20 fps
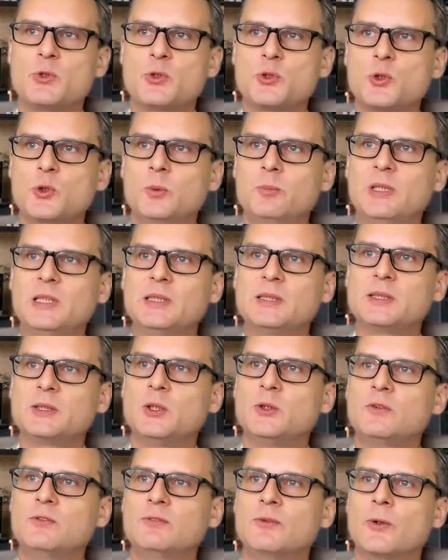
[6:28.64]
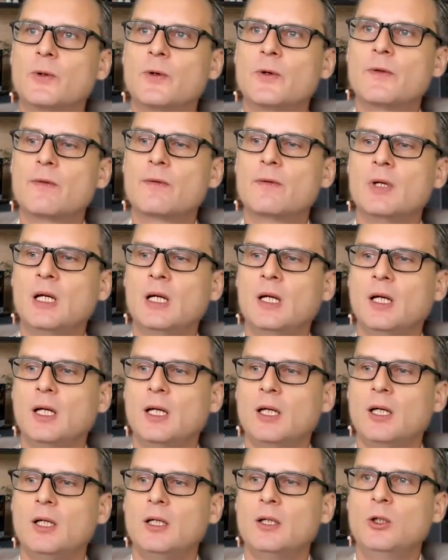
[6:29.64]
Zoom, and so forth?
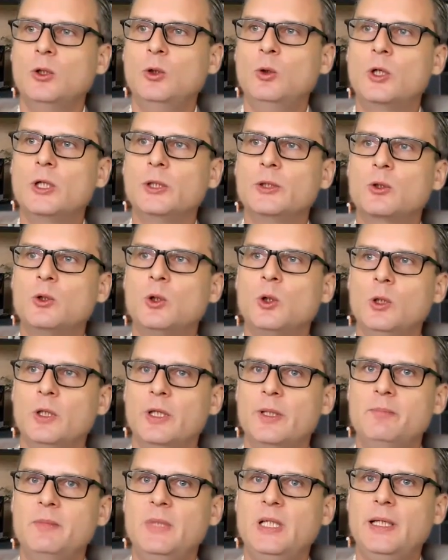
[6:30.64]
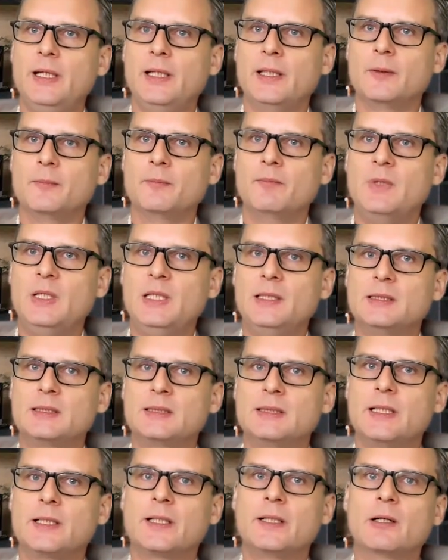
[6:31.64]
Who can call the meeting?
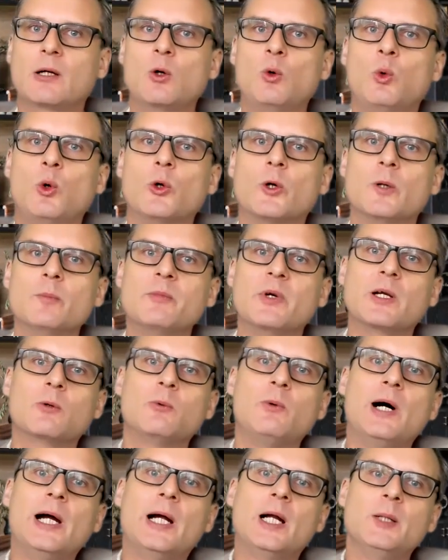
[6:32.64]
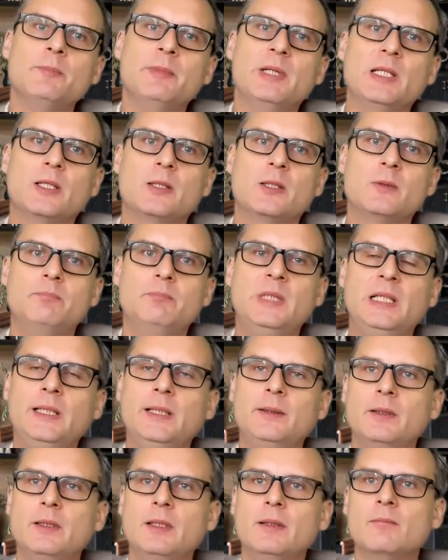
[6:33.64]
Is there a quorum requirement,
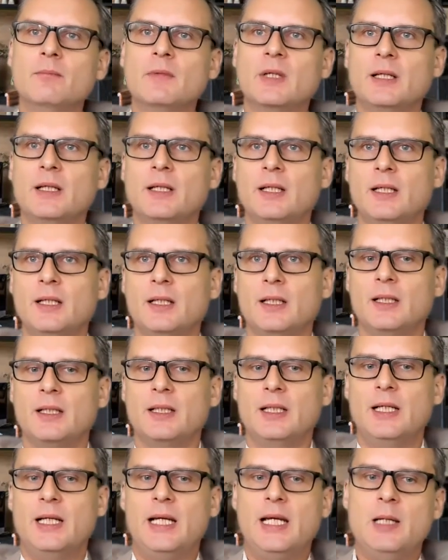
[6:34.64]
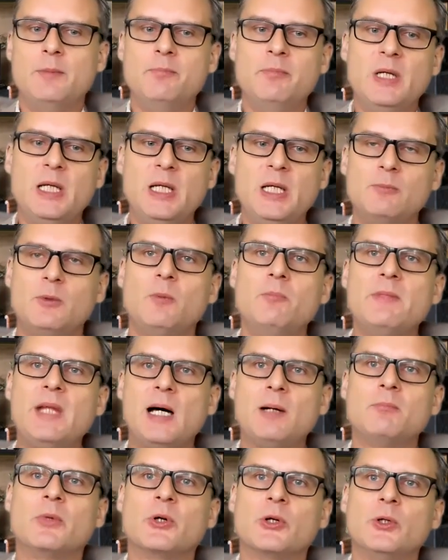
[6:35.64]
meaning a minimum
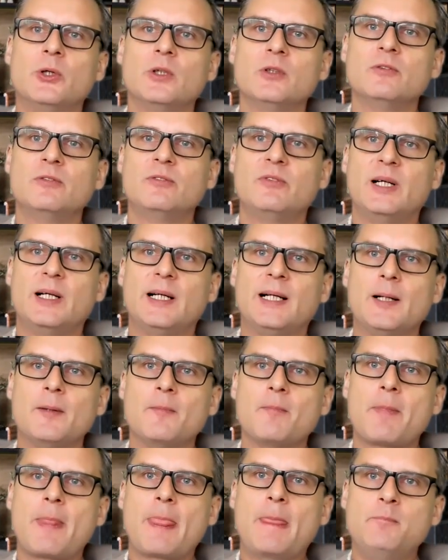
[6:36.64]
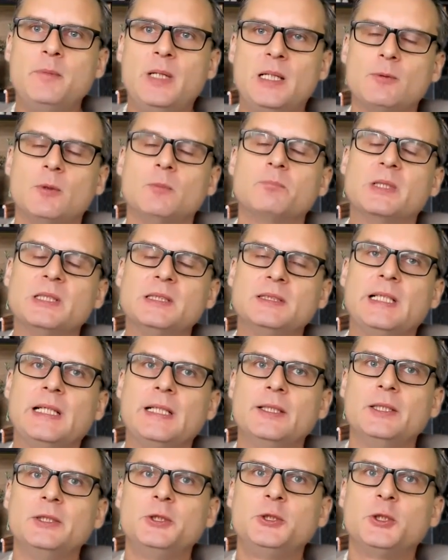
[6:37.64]
number of, minimum
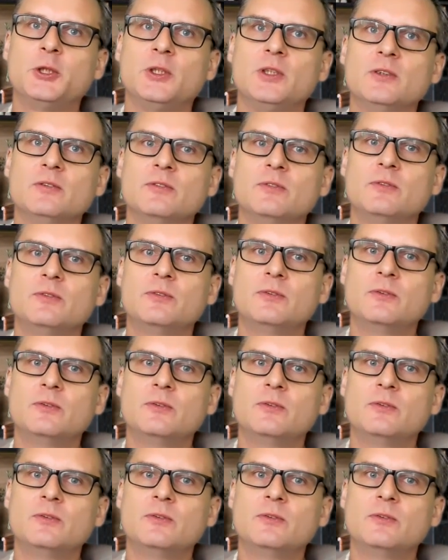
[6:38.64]
percentage of